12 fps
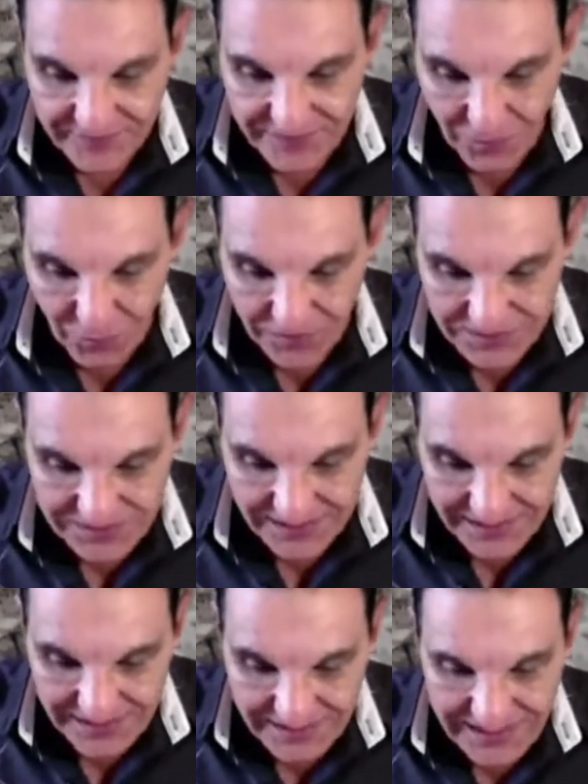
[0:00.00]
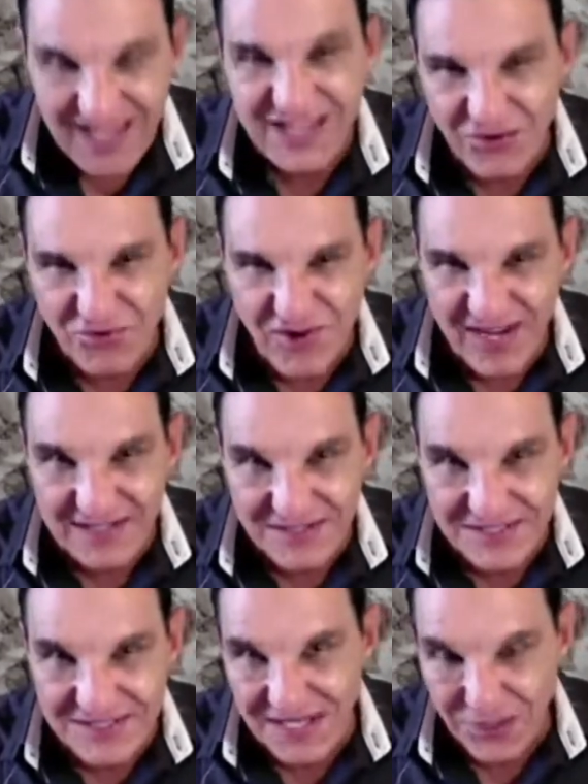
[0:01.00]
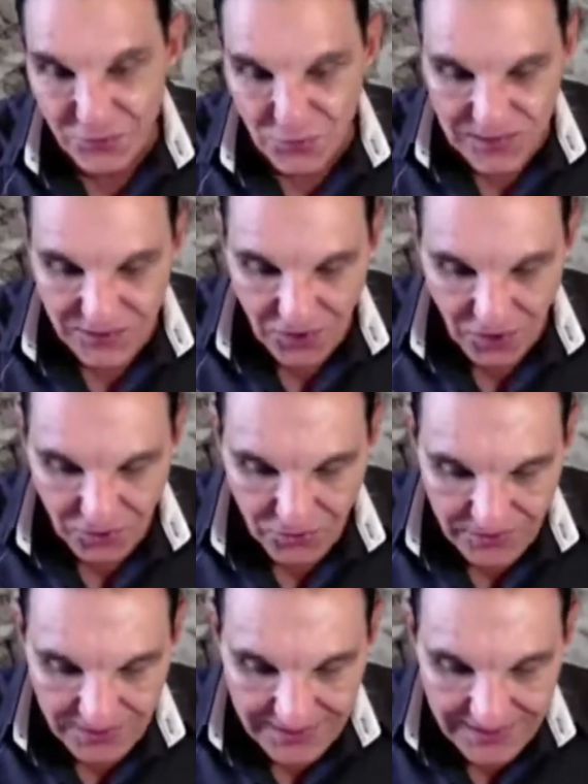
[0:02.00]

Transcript: Now, watch here. Like a rattlesnake, we know.